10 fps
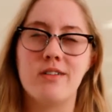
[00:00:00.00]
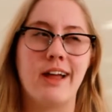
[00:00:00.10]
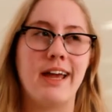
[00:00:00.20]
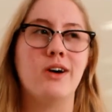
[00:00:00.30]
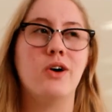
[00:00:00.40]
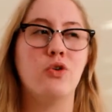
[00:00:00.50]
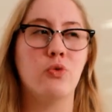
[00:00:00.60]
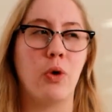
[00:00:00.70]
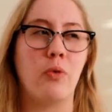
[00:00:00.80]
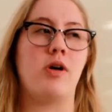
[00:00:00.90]
like
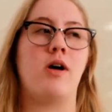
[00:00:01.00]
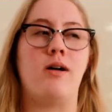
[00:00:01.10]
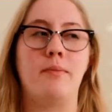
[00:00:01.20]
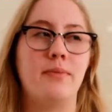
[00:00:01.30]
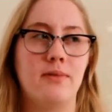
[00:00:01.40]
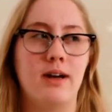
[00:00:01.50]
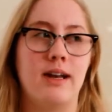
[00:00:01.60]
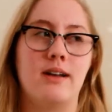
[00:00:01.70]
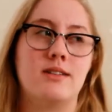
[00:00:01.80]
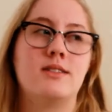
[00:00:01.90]
grown up,
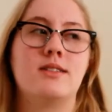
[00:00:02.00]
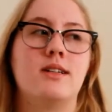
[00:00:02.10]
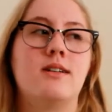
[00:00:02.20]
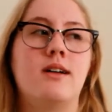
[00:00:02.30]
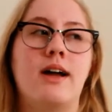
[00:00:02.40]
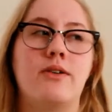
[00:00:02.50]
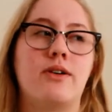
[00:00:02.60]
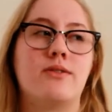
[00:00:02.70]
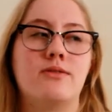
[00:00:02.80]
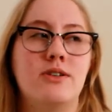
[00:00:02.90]
and I don't know.